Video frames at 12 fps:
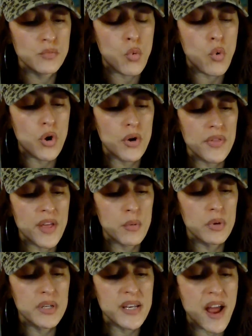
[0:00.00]
or they
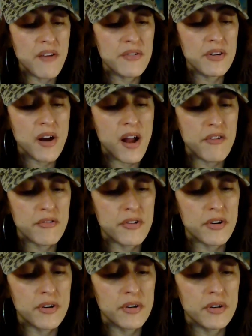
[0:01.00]
will never
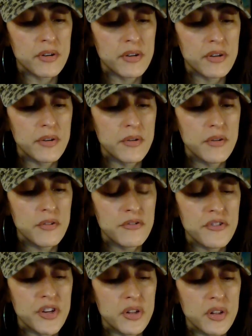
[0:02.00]
ever
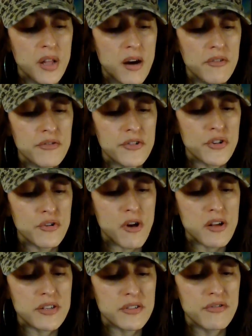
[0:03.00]
feel love for the
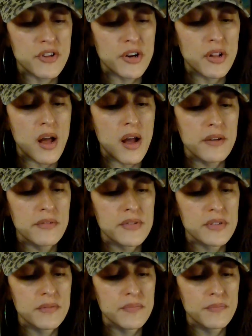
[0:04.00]
rest of their lives.